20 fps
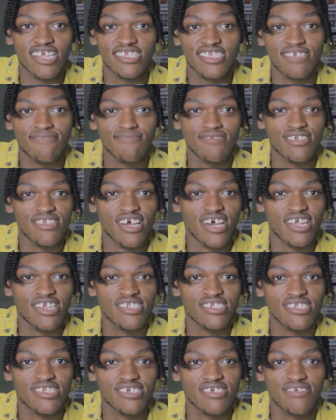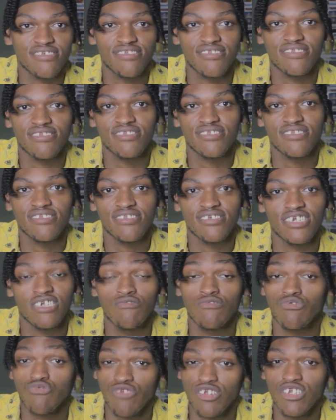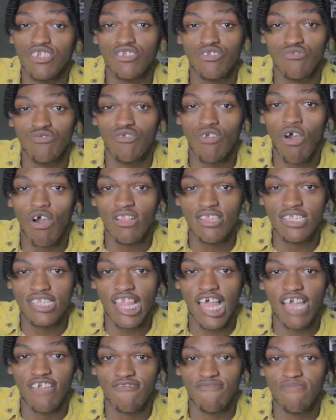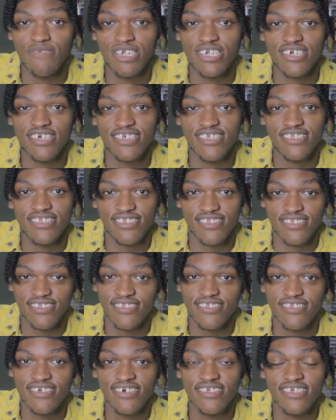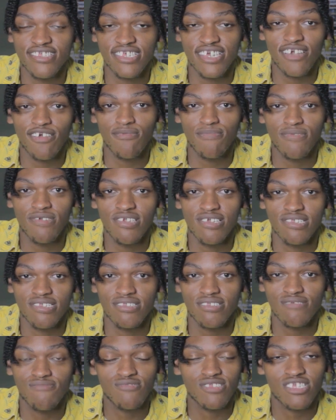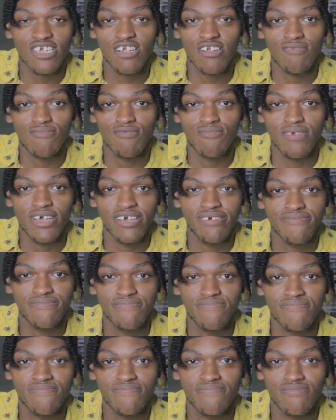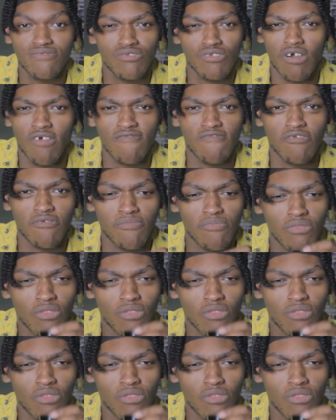I skipped a lot of shit. He was ridiculed all his life because of the tail beast. It was terrible, man. It was awful.